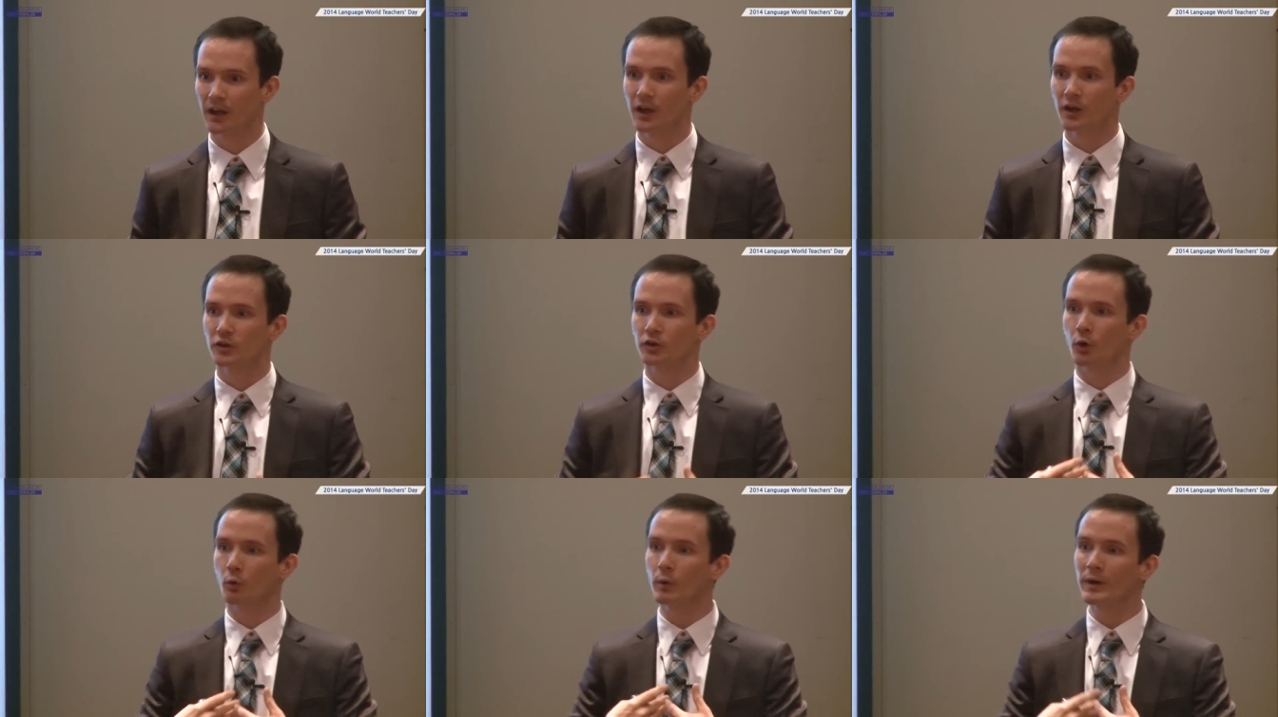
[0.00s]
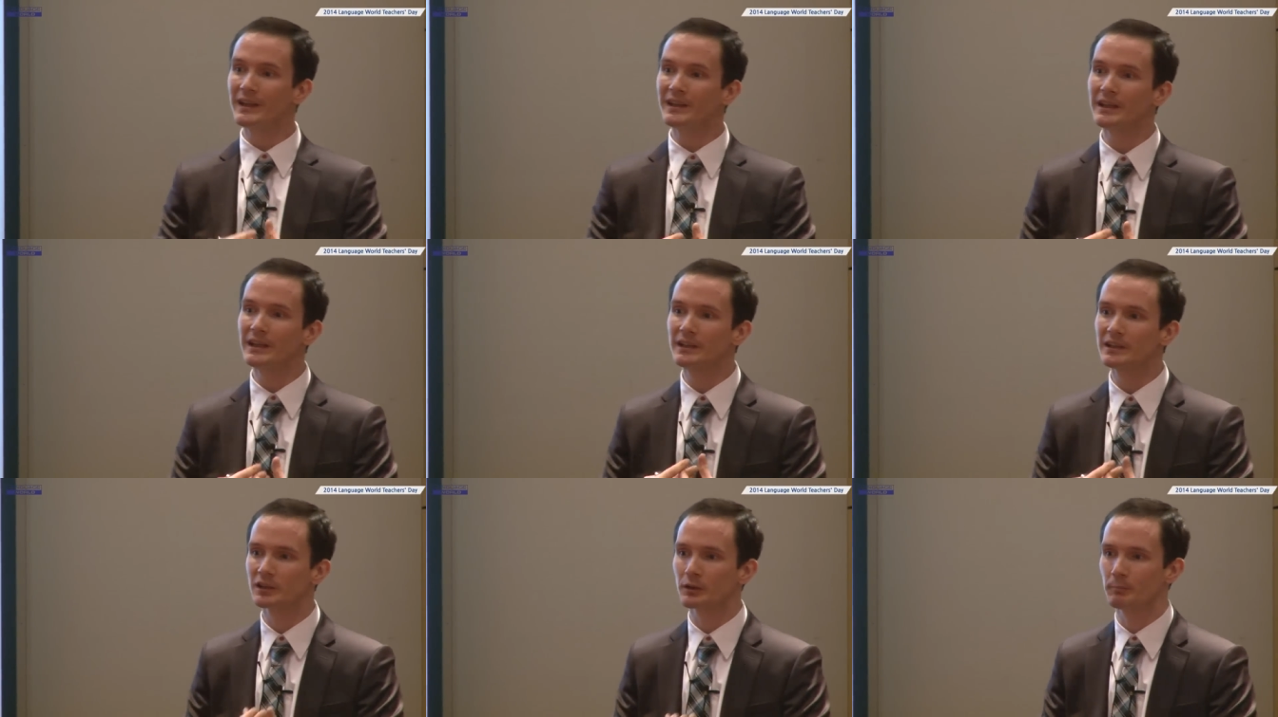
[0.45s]
So we
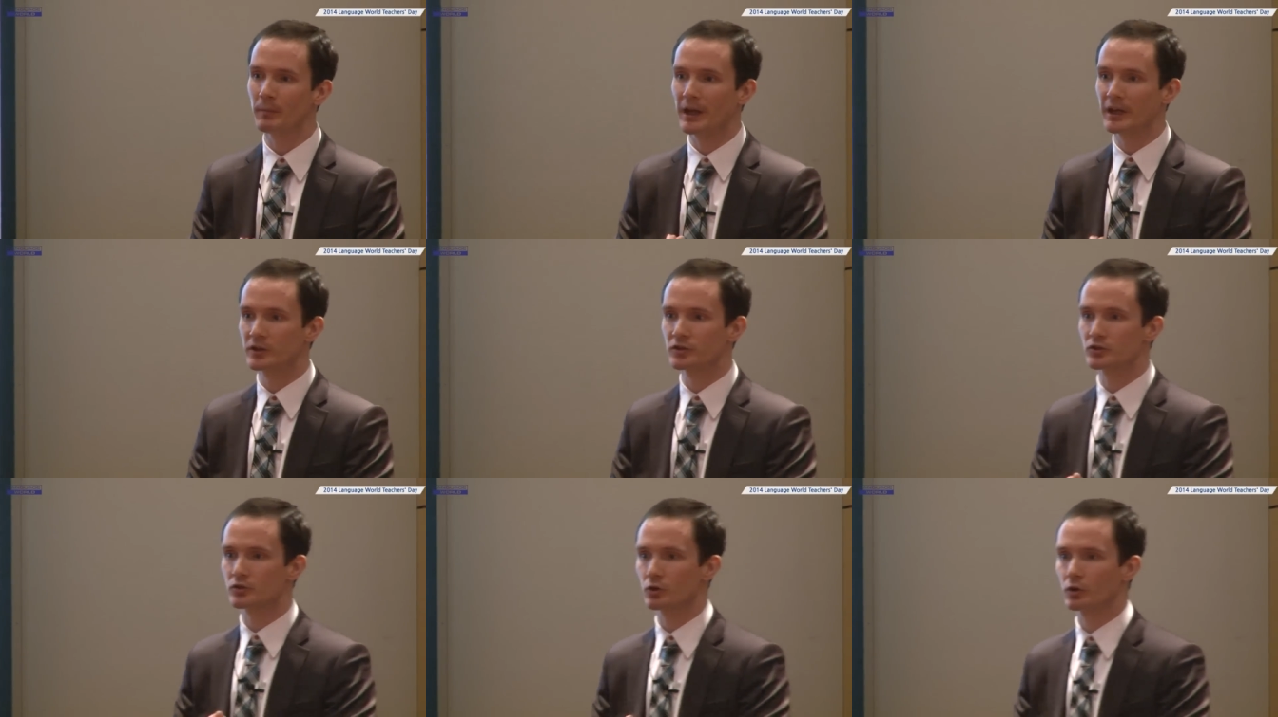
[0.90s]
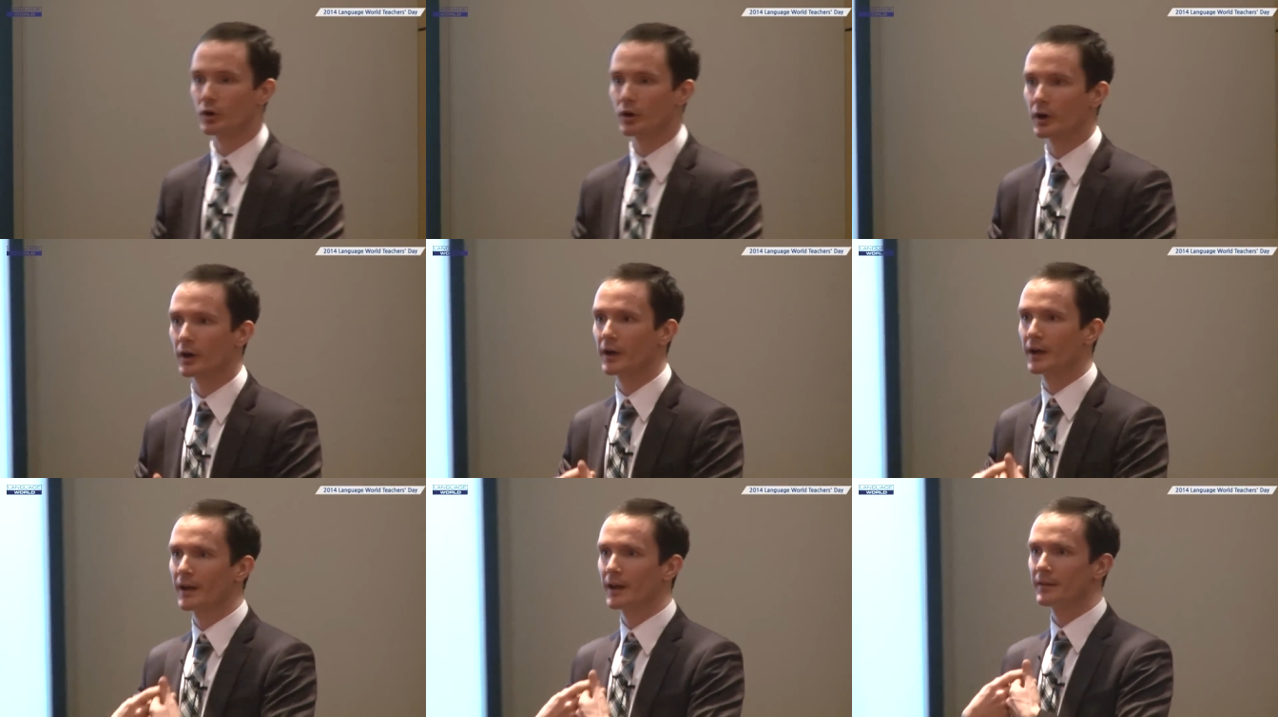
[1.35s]
need to make
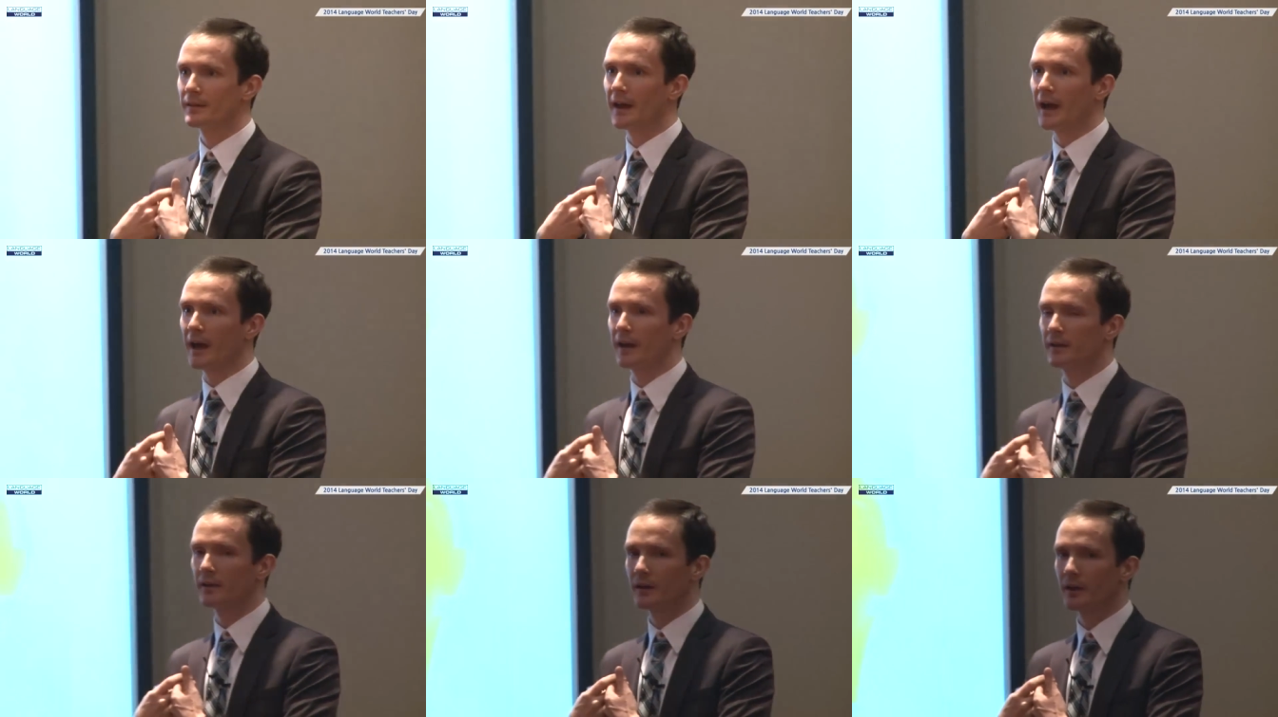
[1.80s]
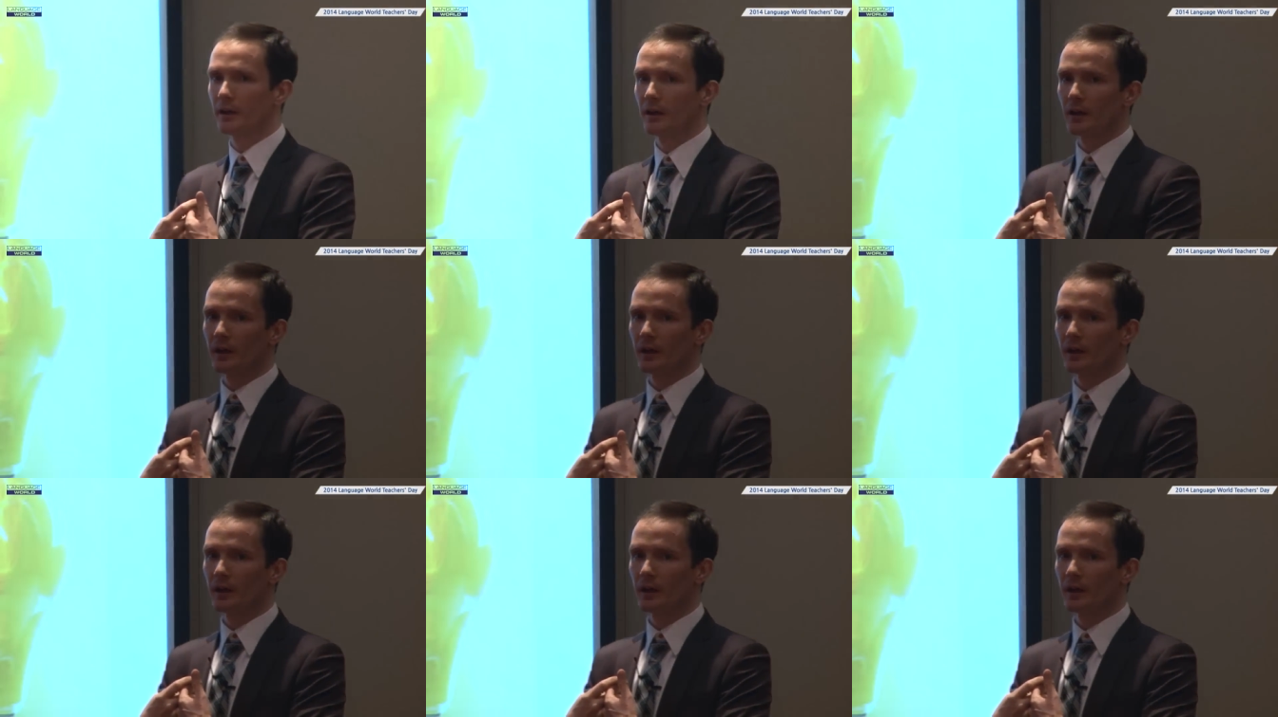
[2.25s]
sure that